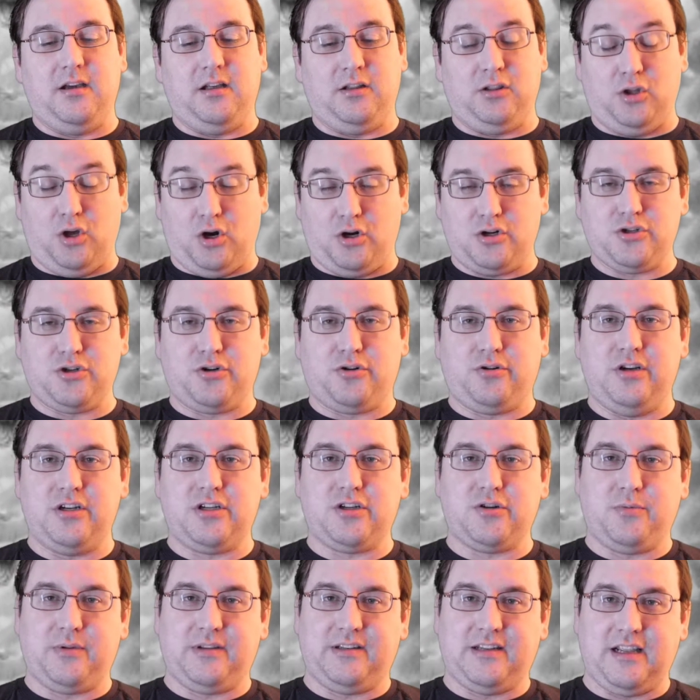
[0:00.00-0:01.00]
a larger
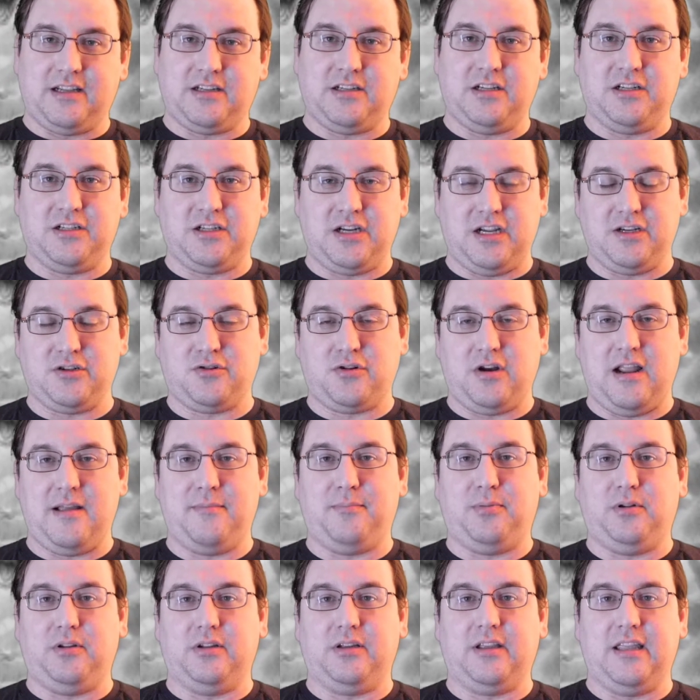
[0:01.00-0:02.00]
creature with Death Touch and
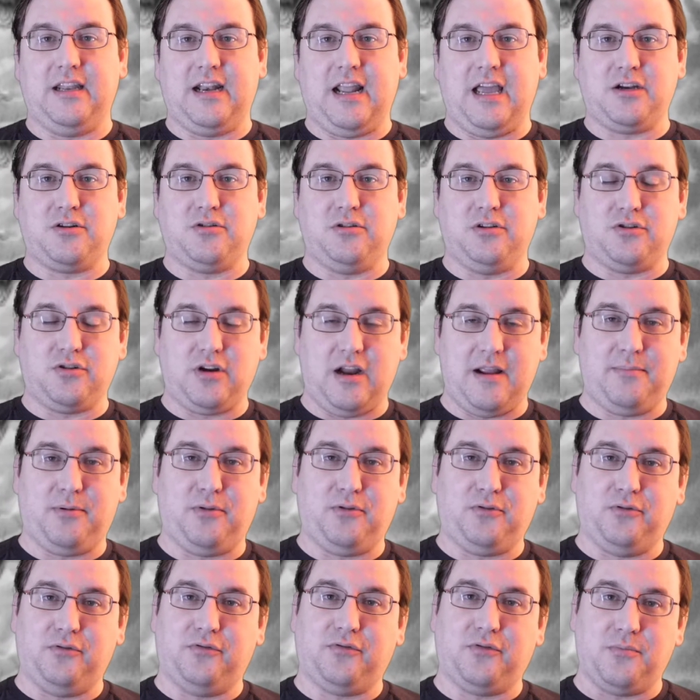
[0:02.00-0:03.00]
Trample can actually
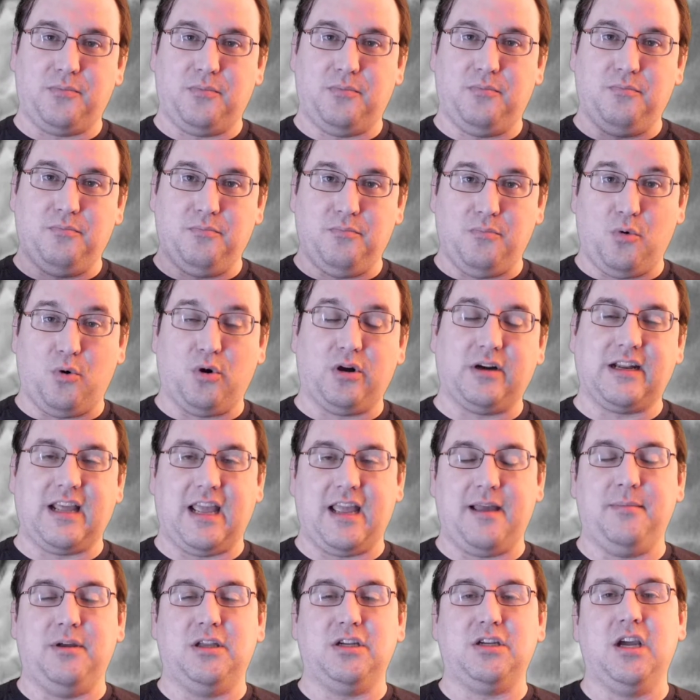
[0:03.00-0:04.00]
trample through for more
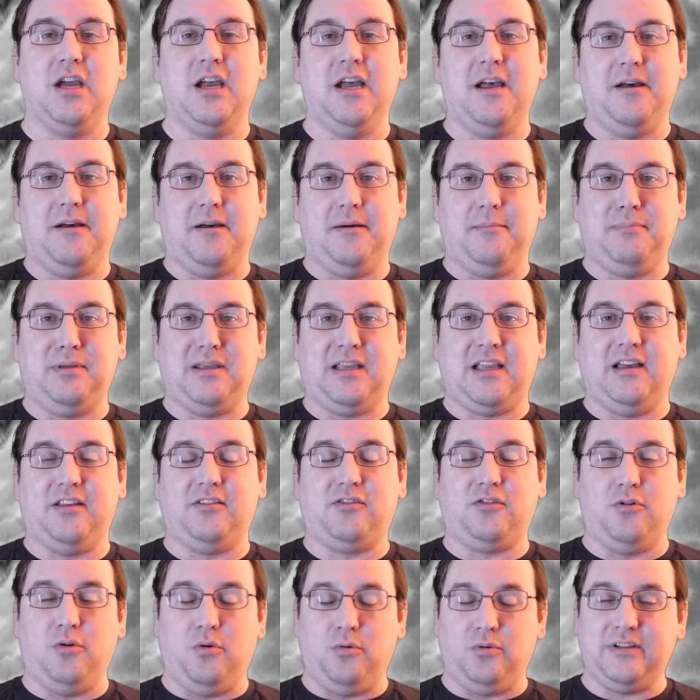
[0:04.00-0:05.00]
damage
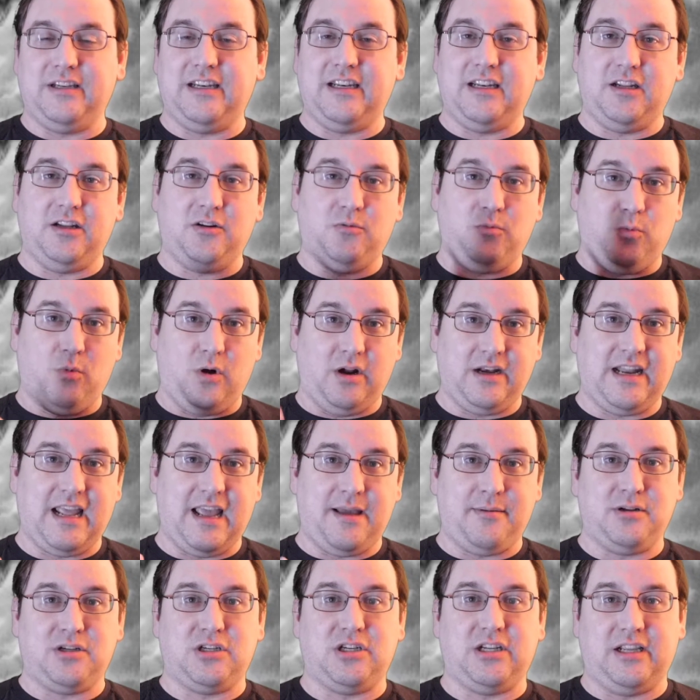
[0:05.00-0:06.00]
because you only need one
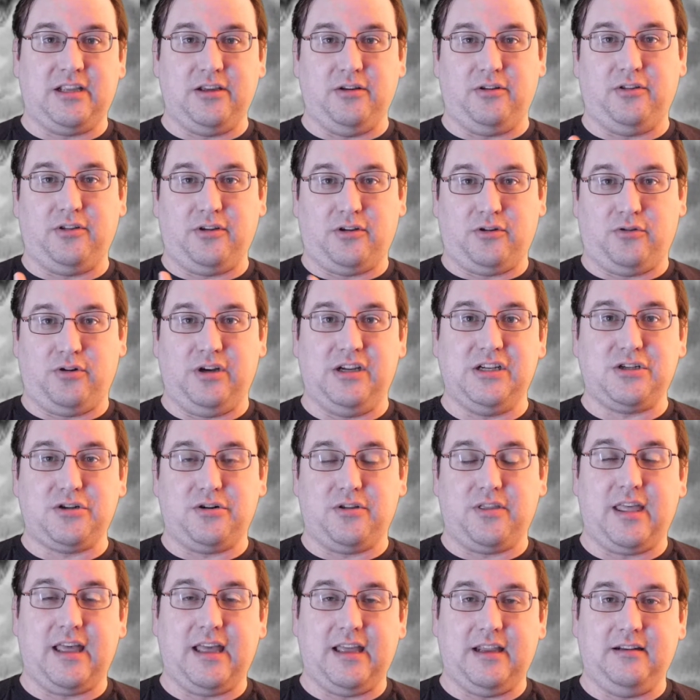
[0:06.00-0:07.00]
damage to kill the
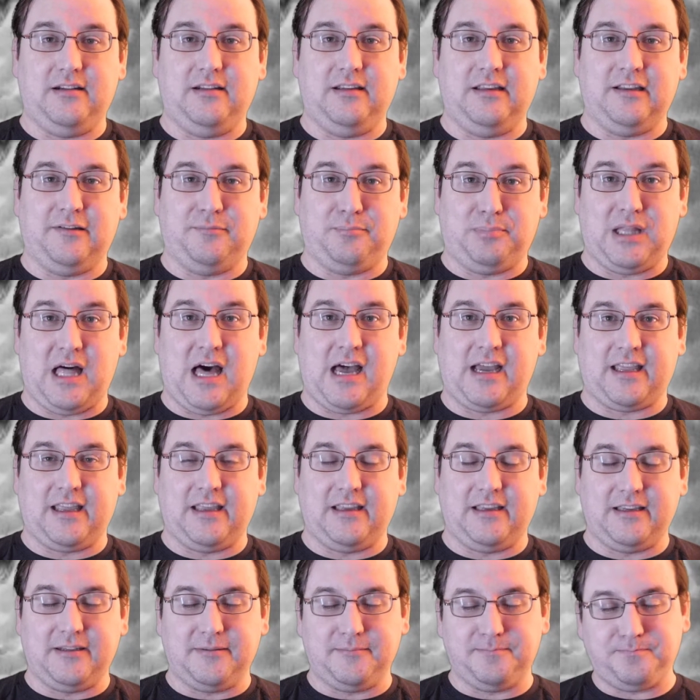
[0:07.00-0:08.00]
creature that is
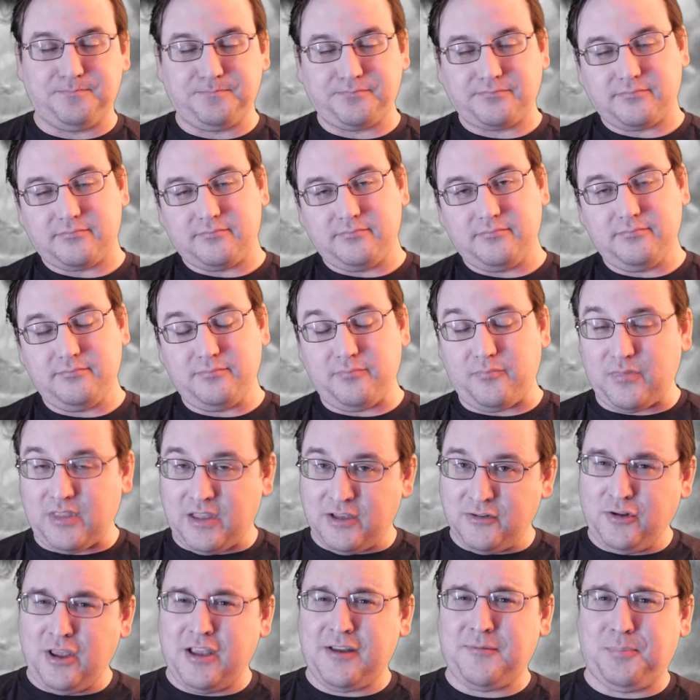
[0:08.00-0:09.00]
blocking it.
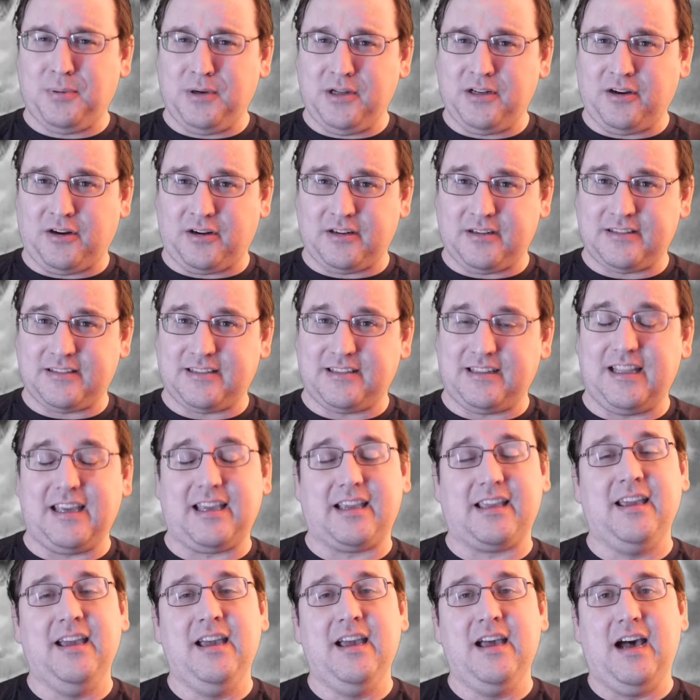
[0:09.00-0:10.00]
So that's pretty darn
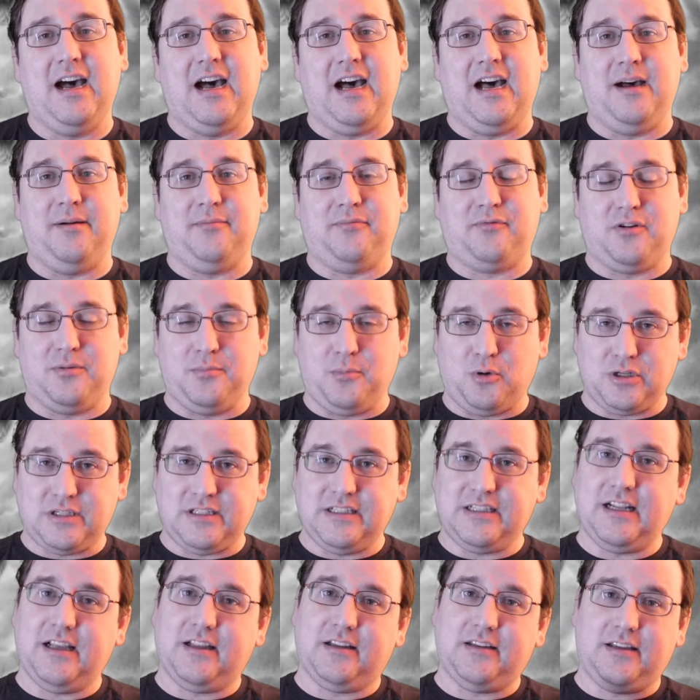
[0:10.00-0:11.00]
slick. Um, for a more
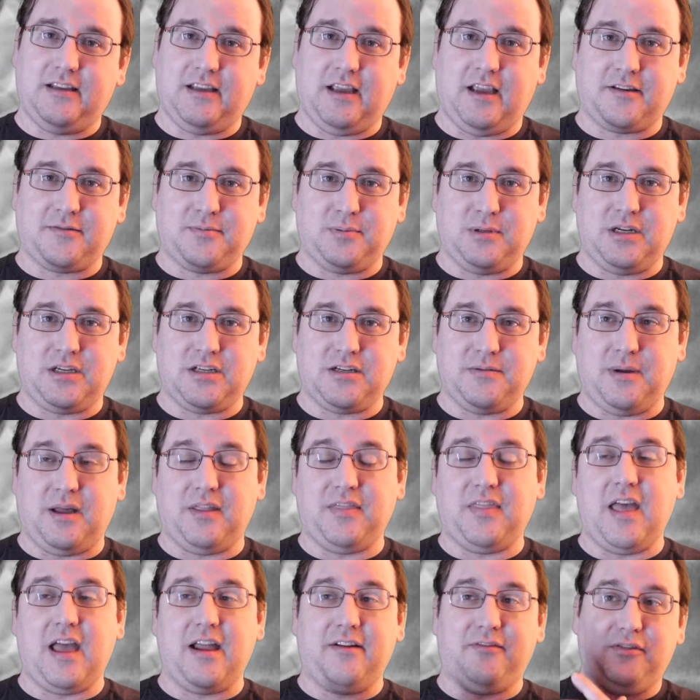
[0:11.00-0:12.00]
detailed explanation
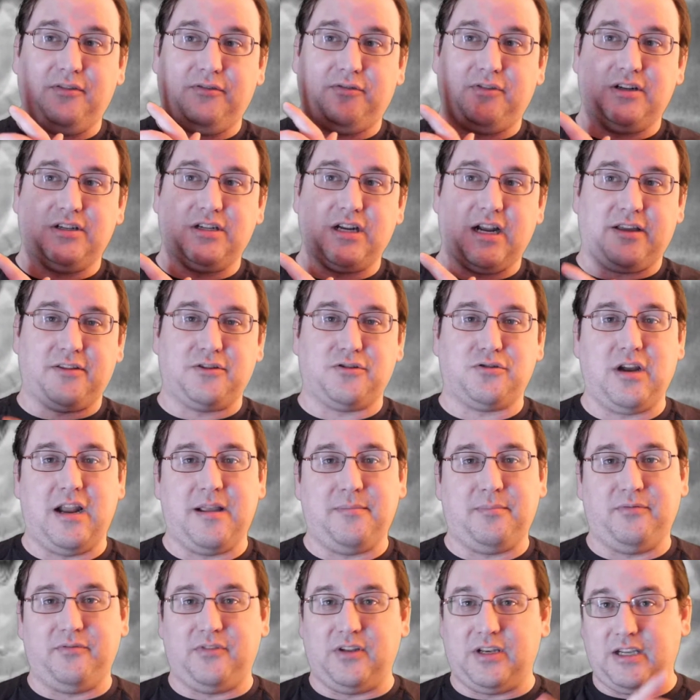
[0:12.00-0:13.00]
about that, feel free to check out the
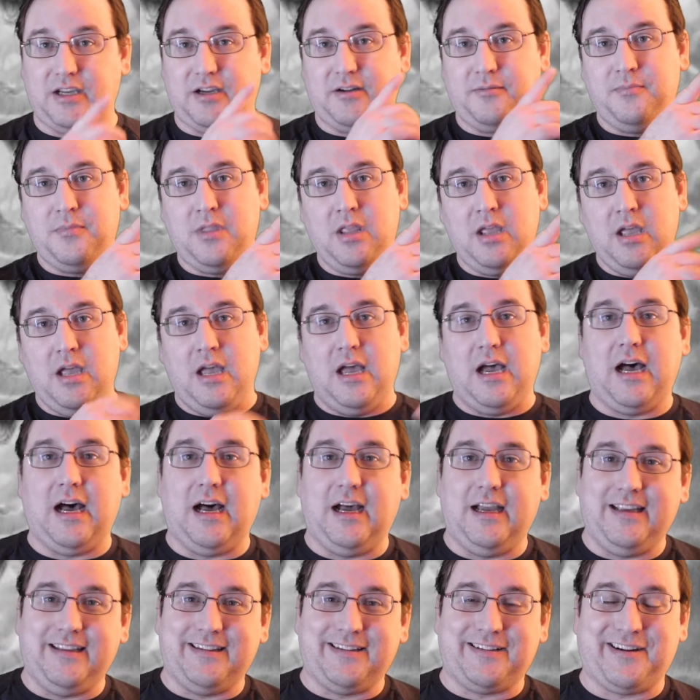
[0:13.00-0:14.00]
Trample video
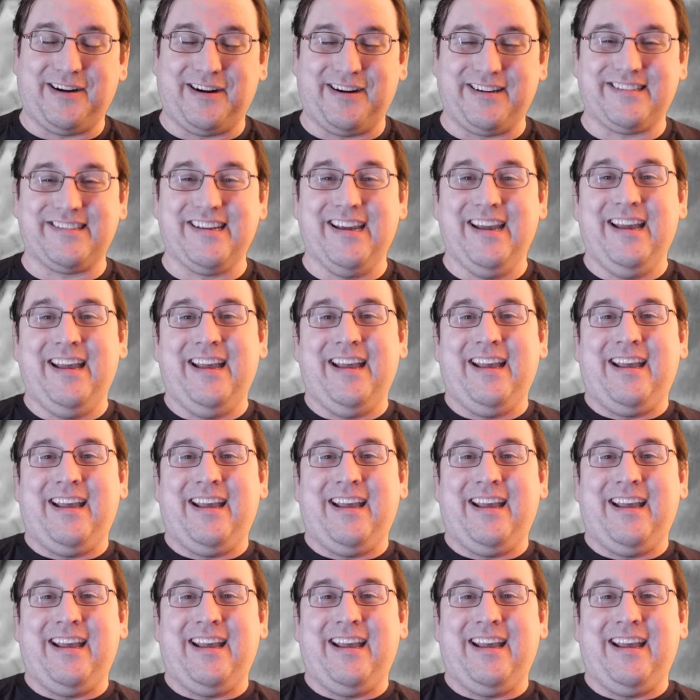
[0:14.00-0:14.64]
uh, in the cards.